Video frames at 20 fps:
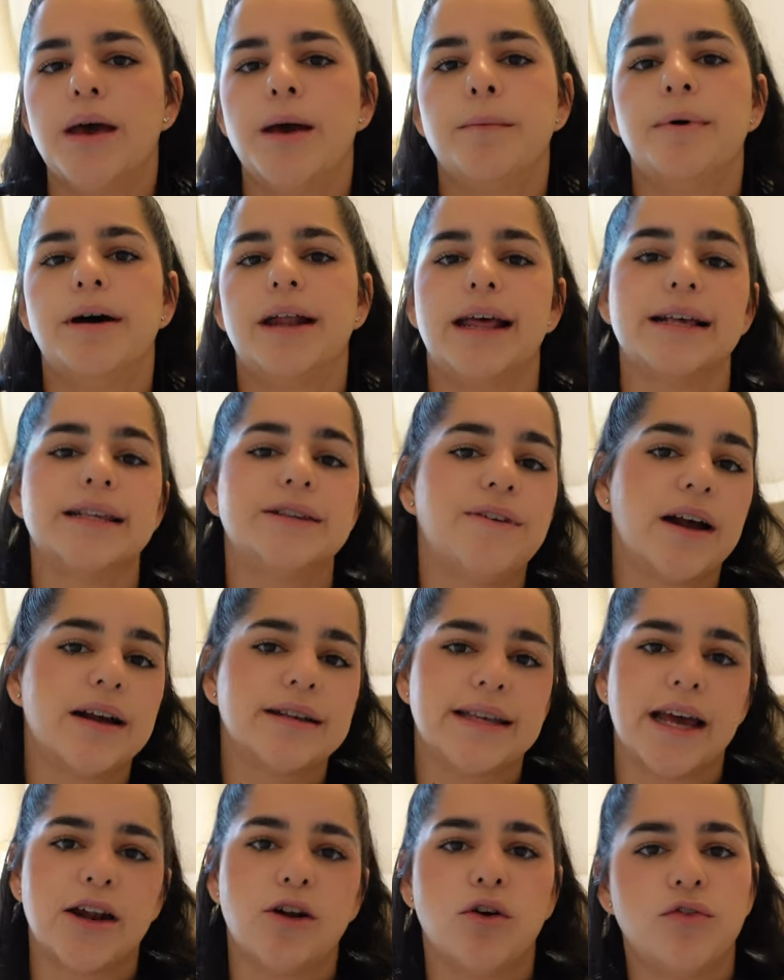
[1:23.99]
But as far
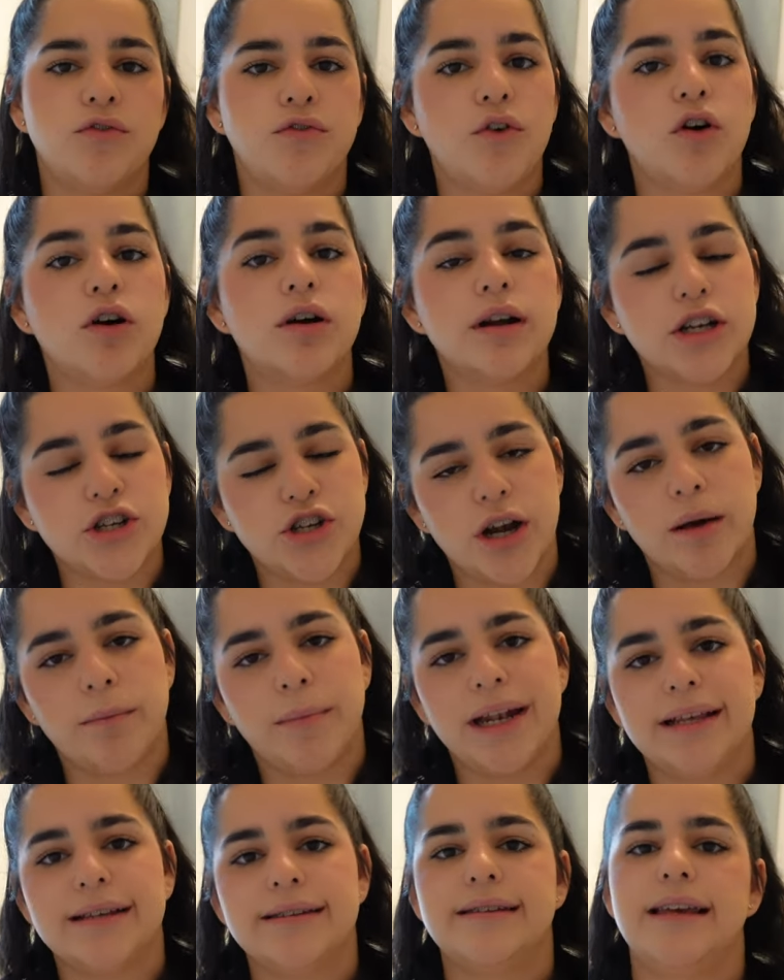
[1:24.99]
as I know, for general
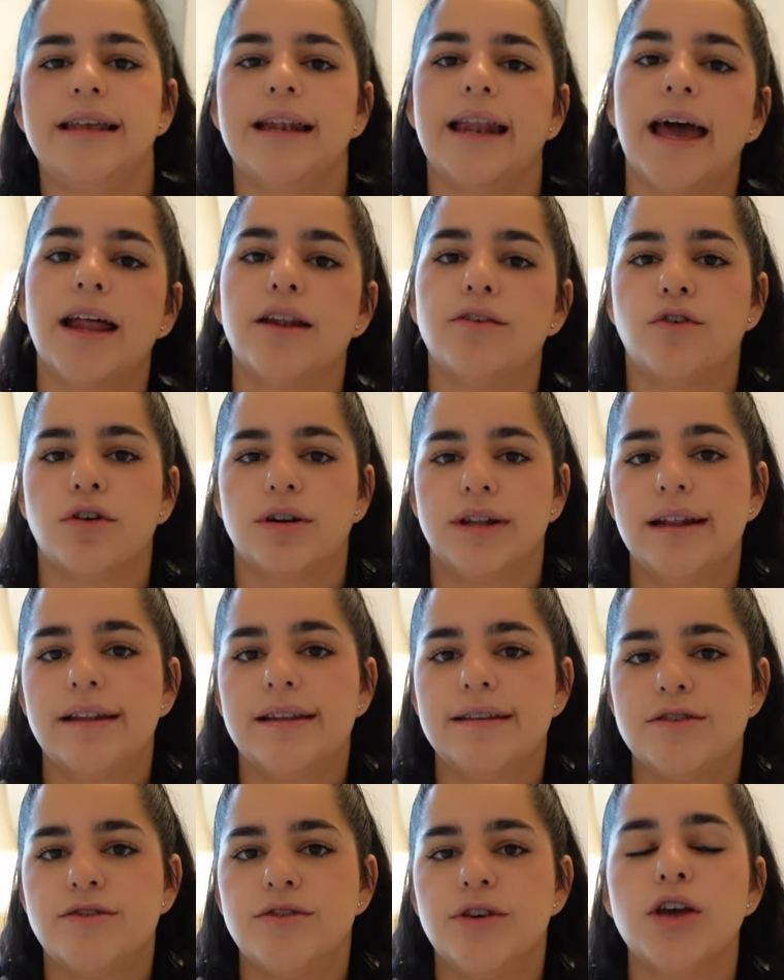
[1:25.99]
medicine and for
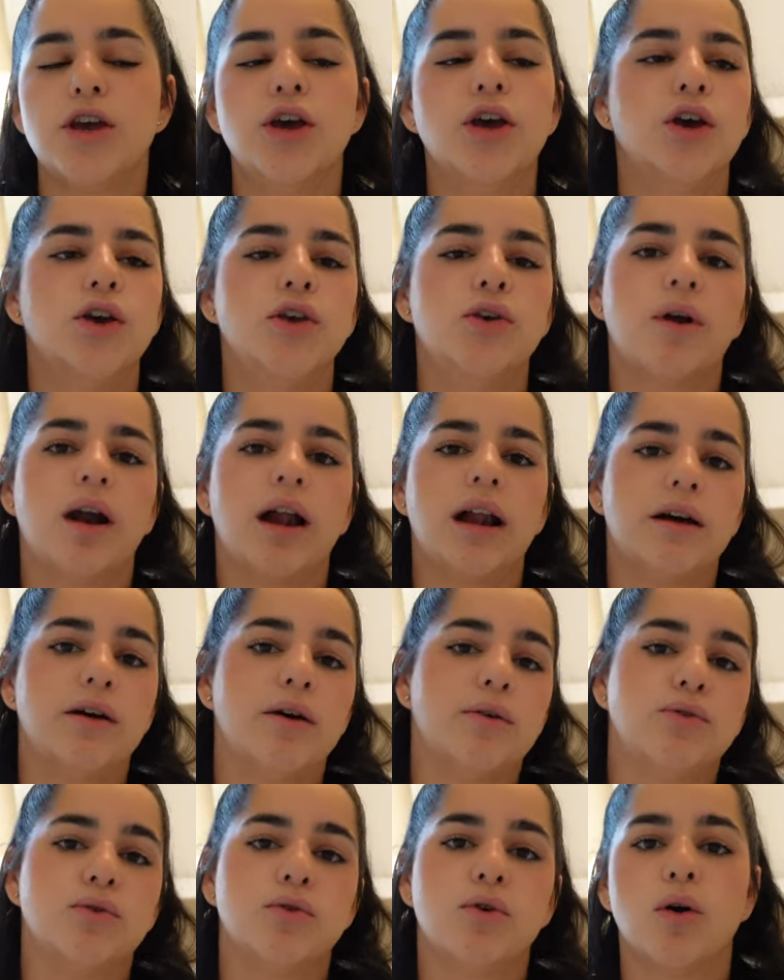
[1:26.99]
dentistry, you're
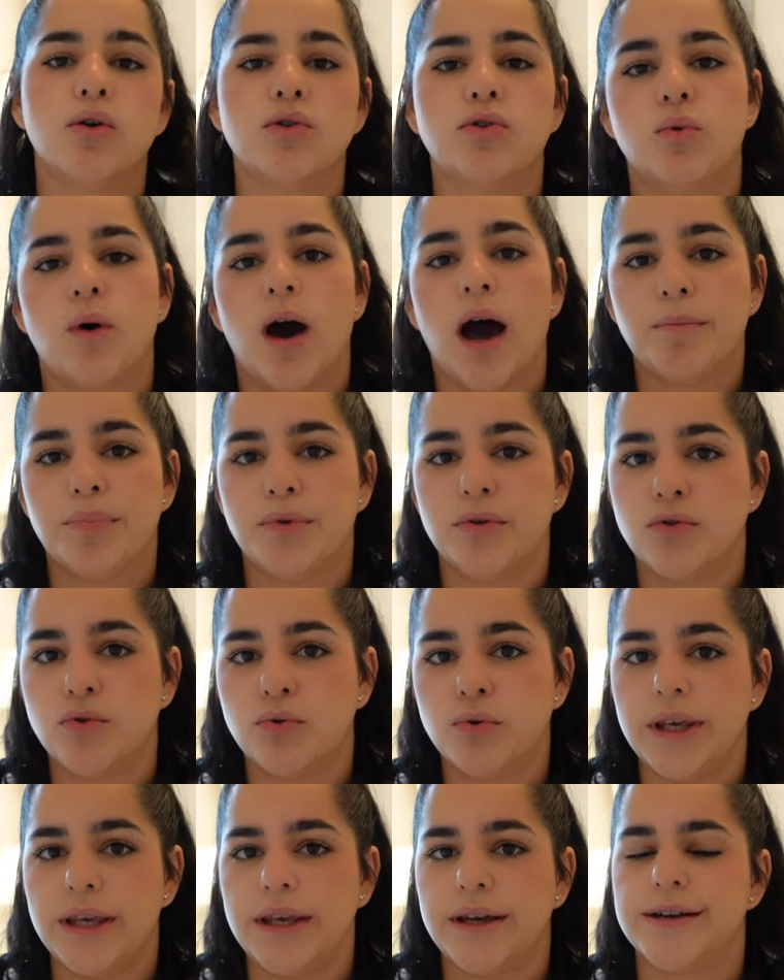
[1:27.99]
allowed to go to up to
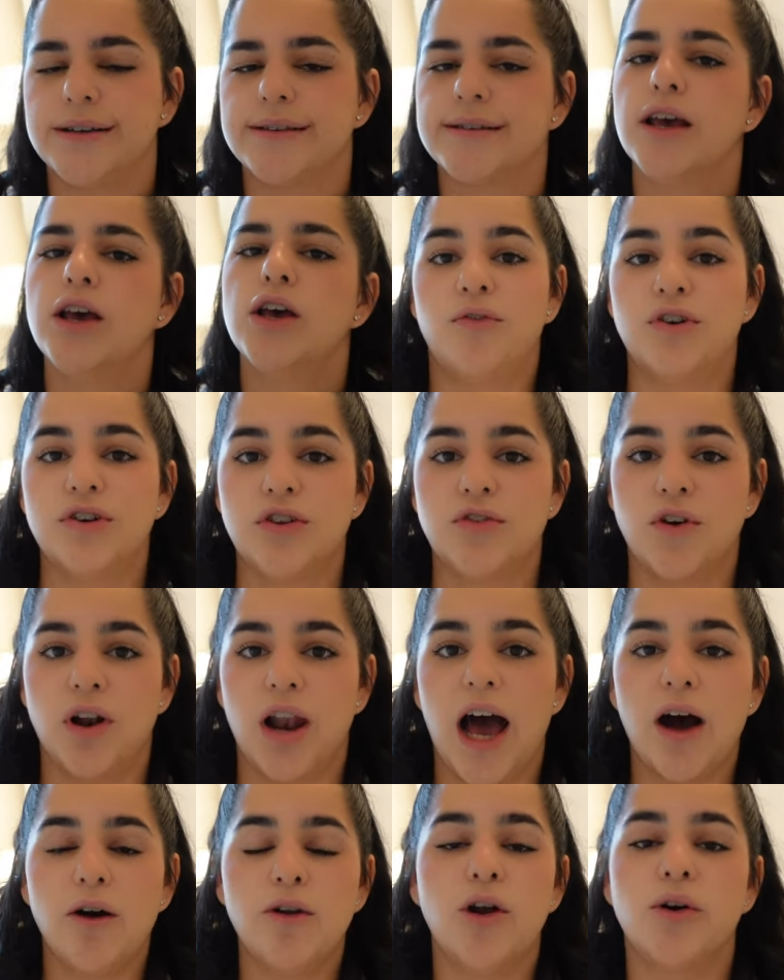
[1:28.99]
2 years. First of all,
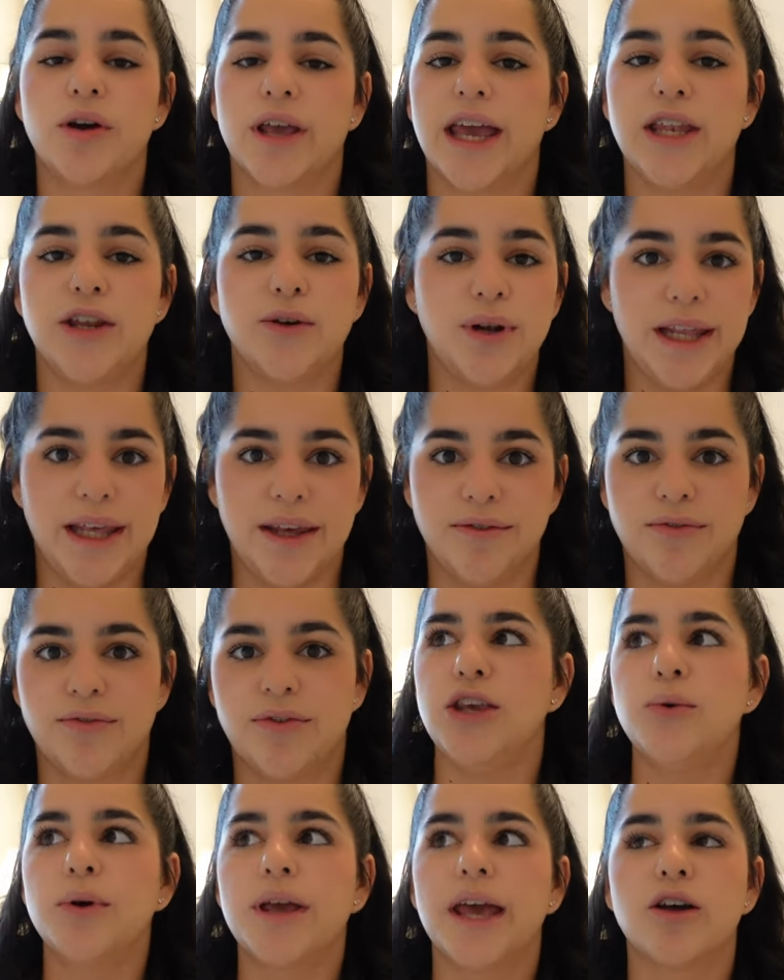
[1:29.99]
how long can you leave?
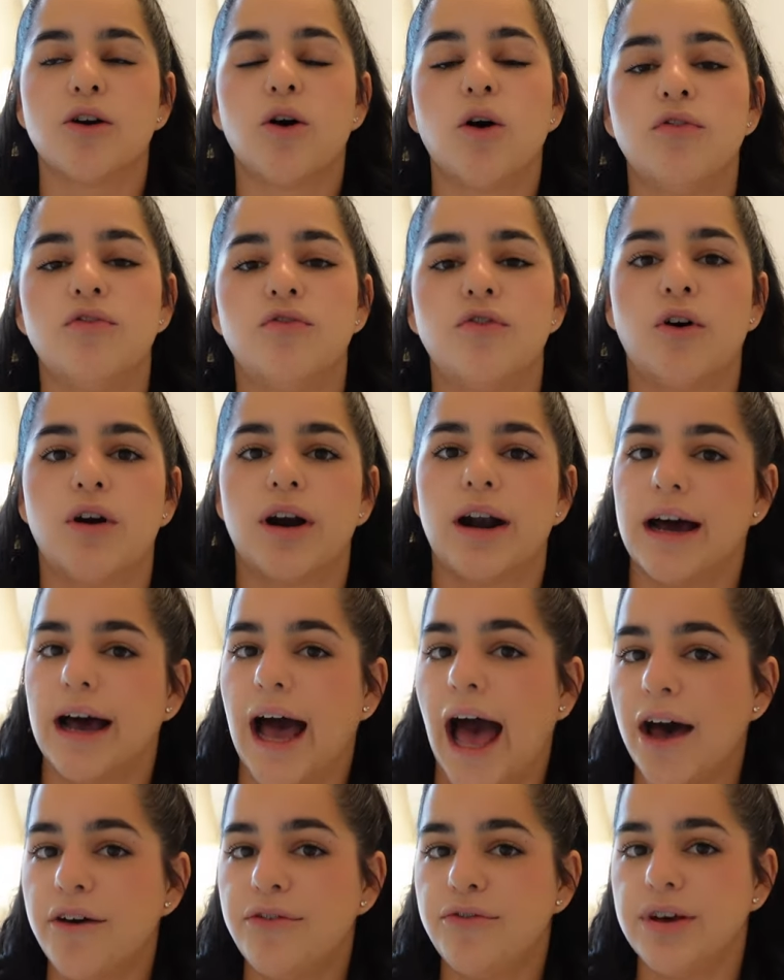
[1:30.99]
You can go for
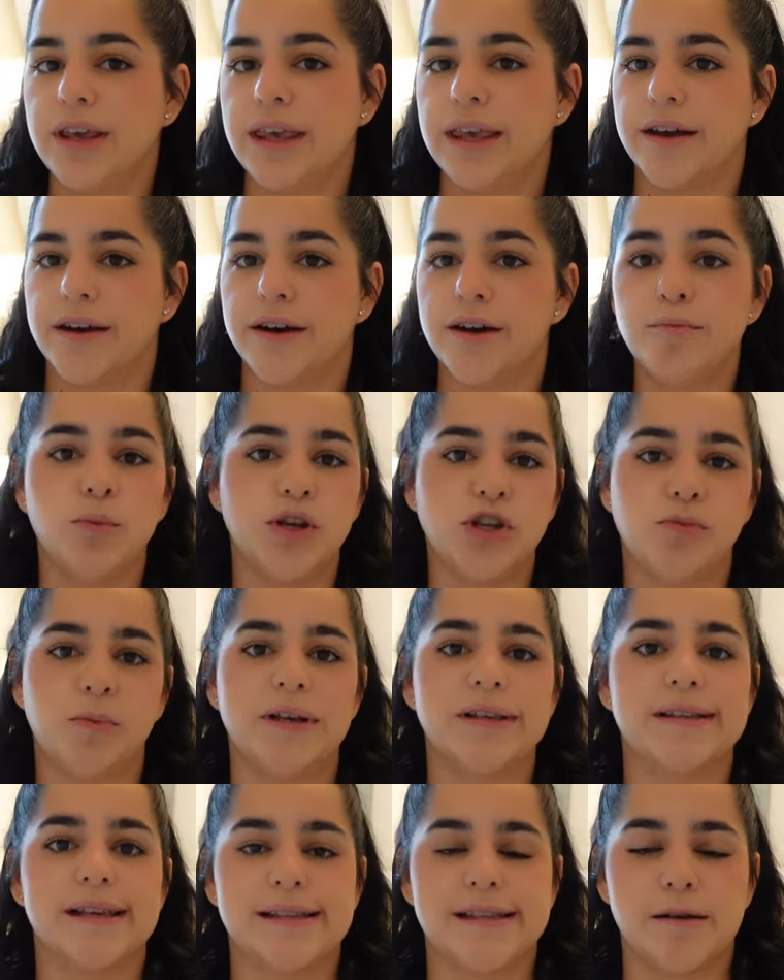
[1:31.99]
half a year, which
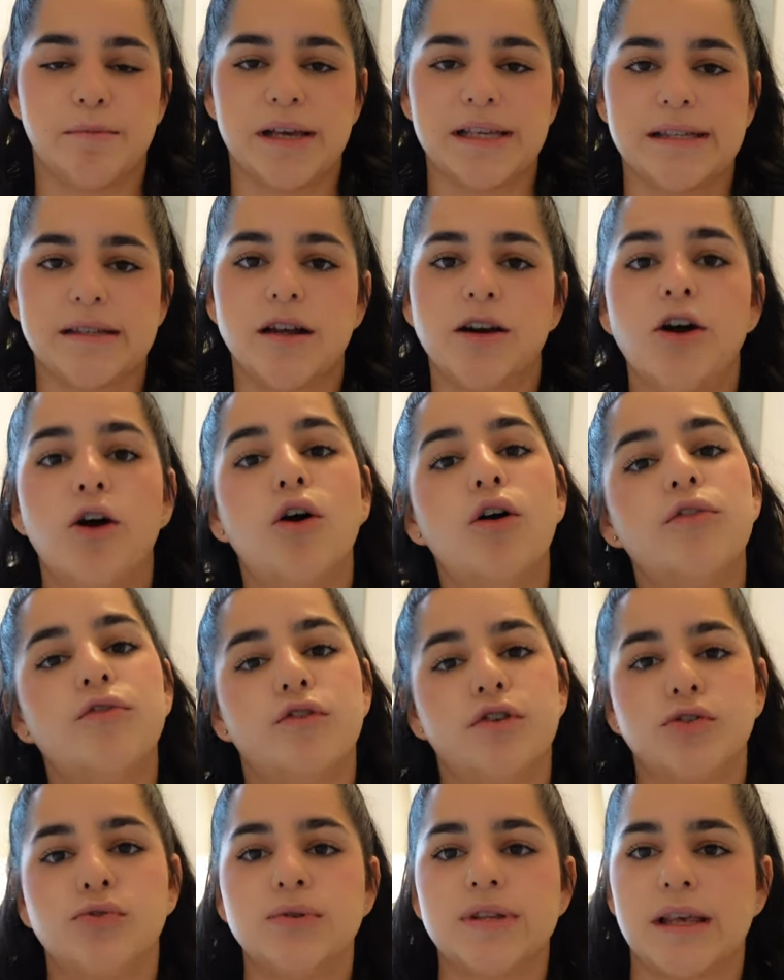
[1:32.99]
means a semester, or
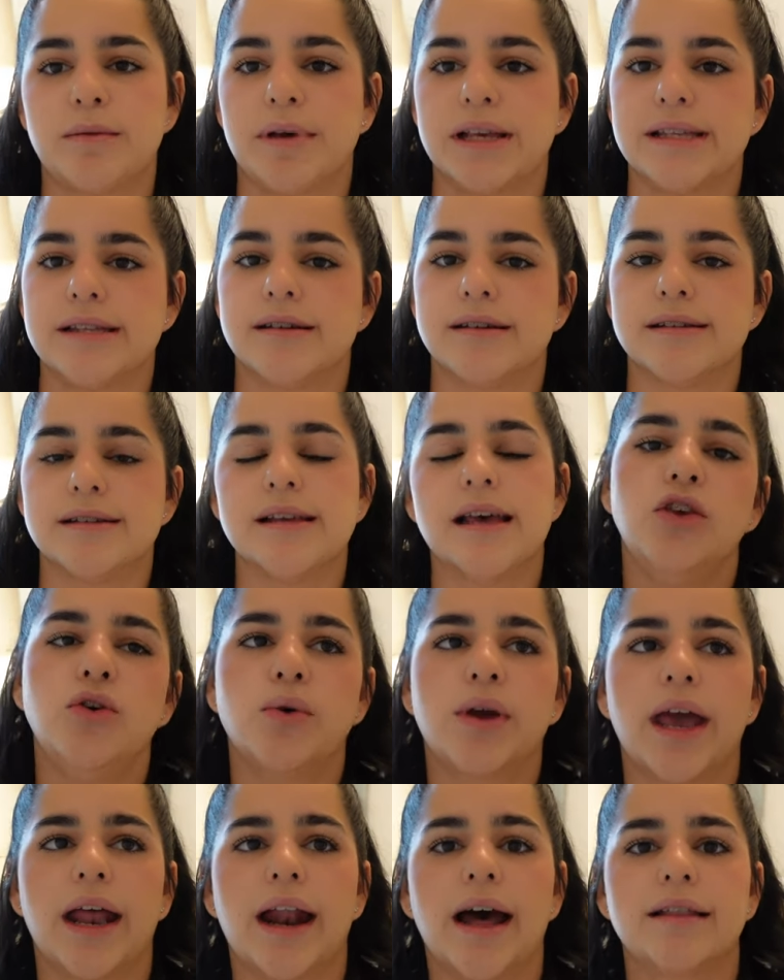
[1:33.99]
for 2 semesters. You
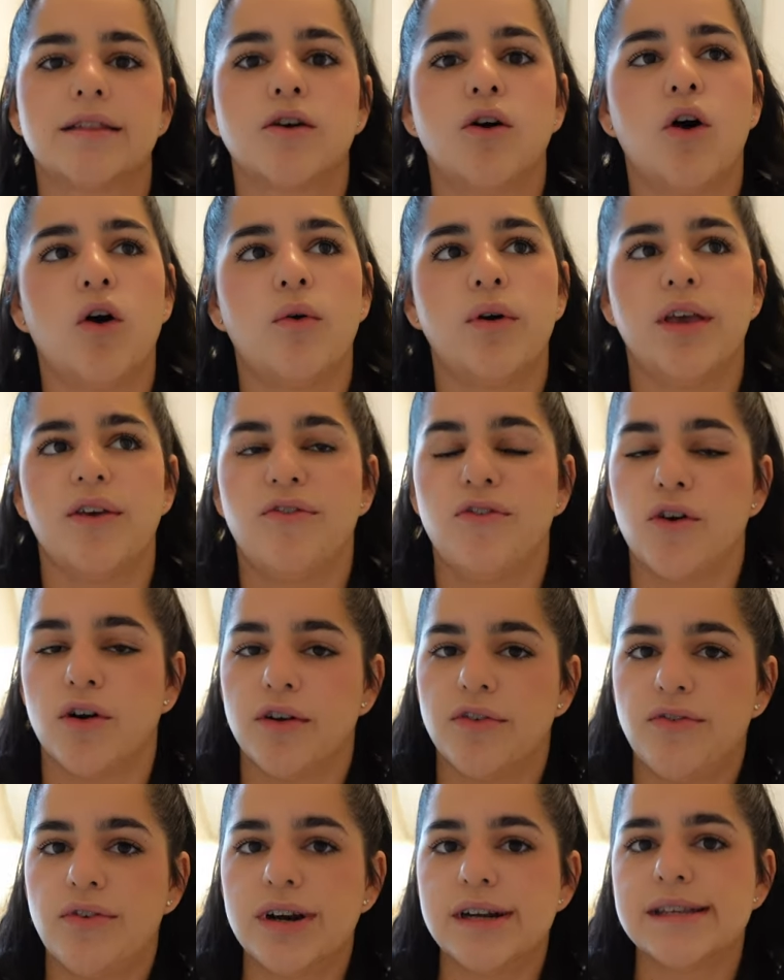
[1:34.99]
cannot go if
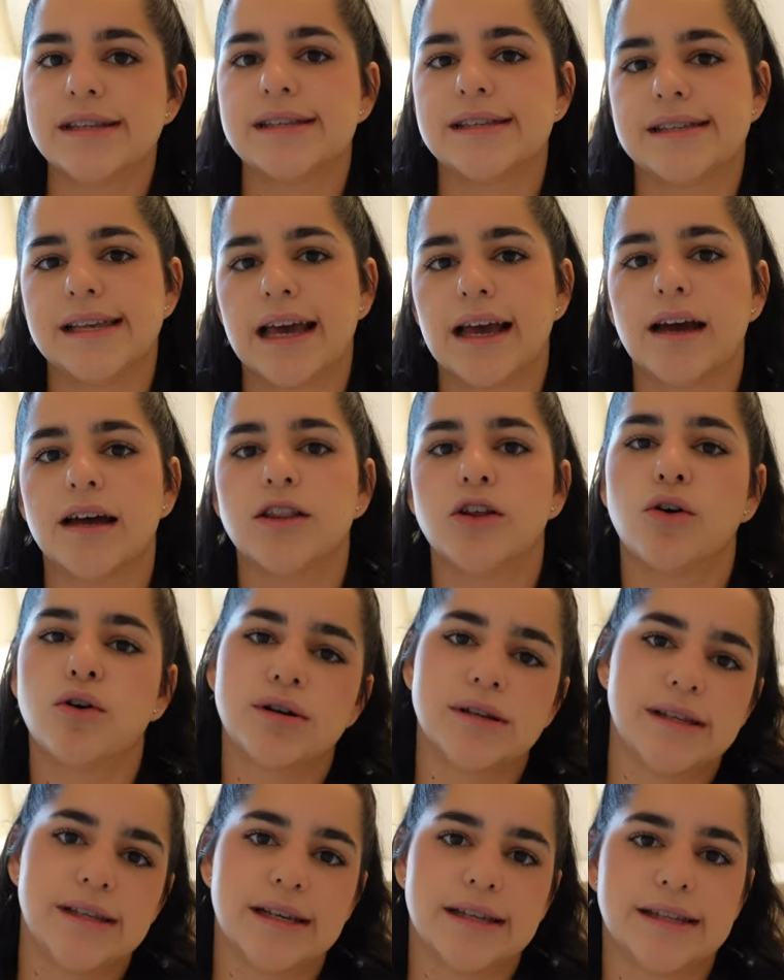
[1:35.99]
you're a first, second,
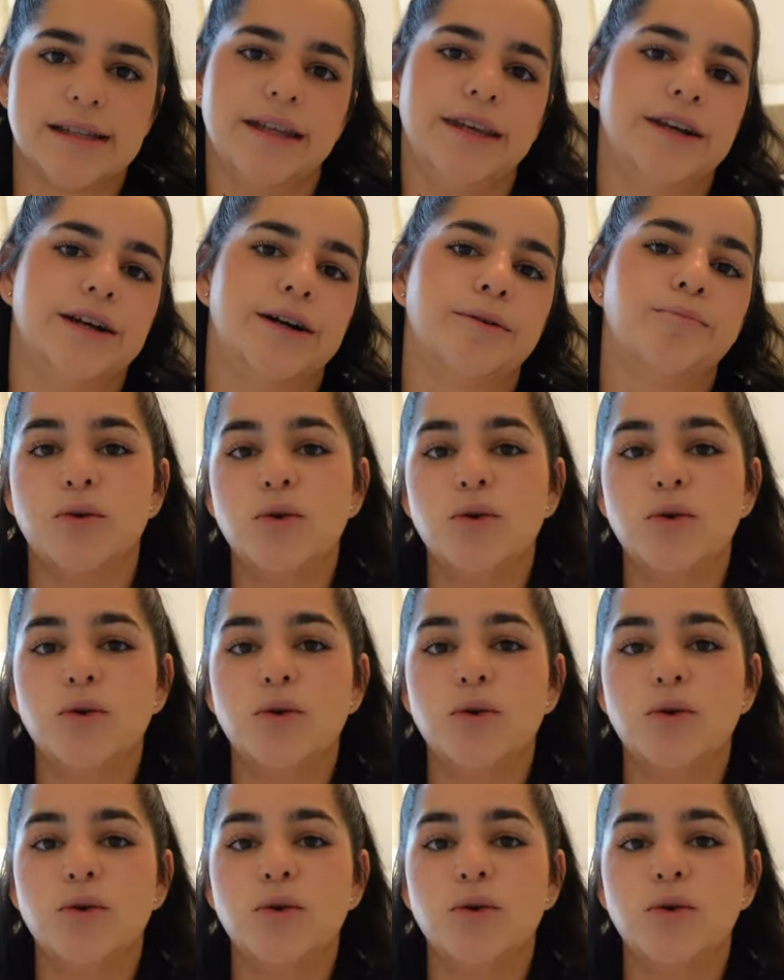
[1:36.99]
or sixth year.